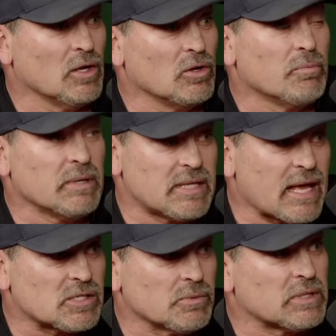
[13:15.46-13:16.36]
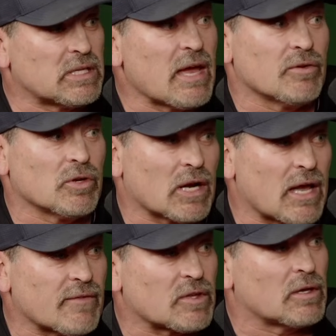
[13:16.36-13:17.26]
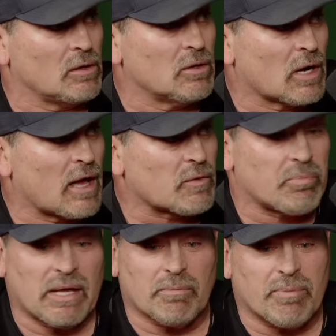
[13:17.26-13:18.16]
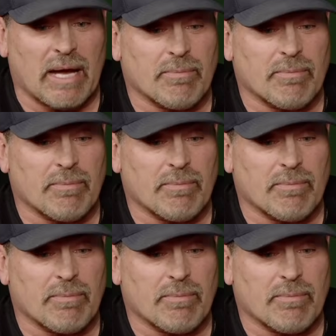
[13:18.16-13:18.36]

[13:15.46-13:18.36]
been dancing with the devil. You're gonna have to pay the piper.